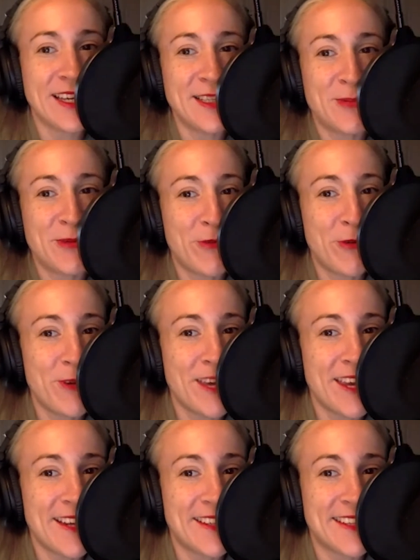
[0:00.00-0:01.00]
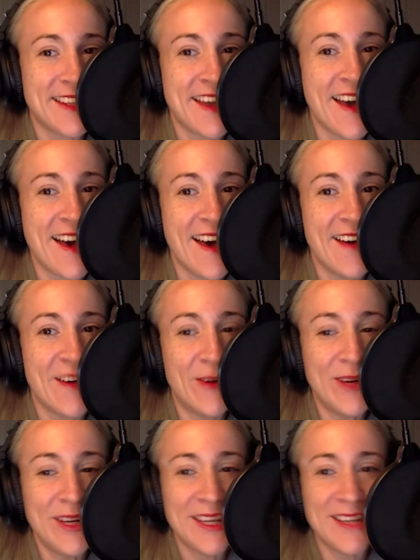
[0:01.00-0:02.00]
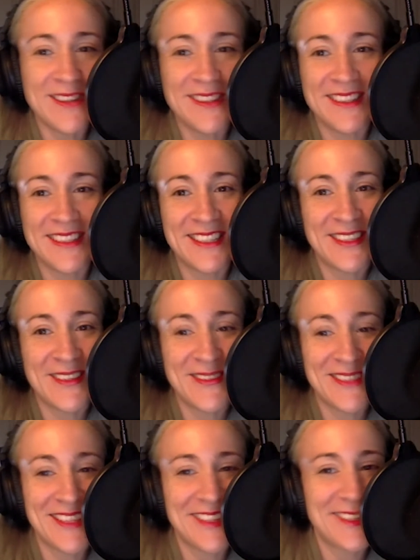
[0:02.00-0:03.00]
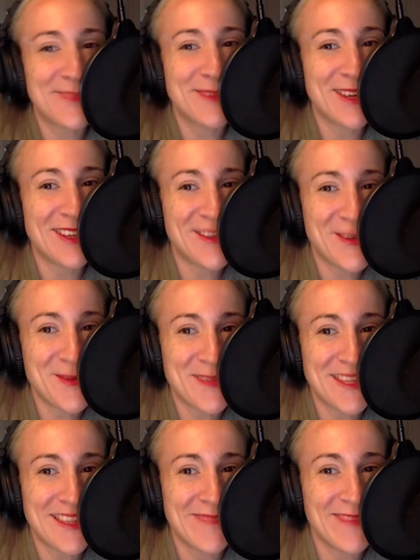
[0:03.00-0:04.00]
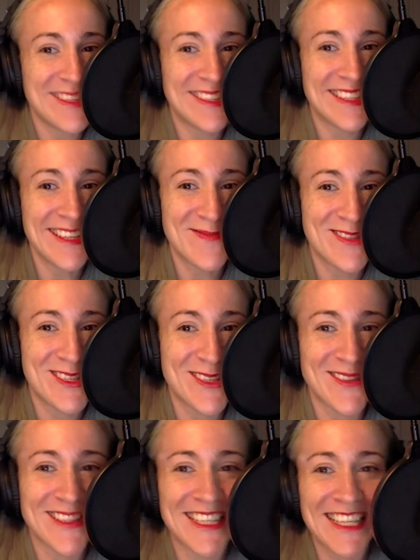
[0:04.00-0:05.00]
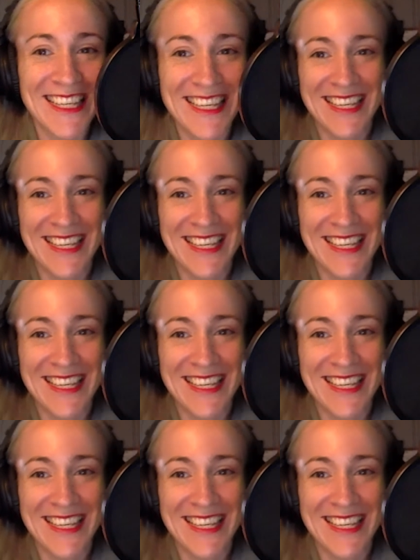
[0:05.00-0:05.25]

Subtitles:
before we get into that, tell us about your trip to the museum, Julie.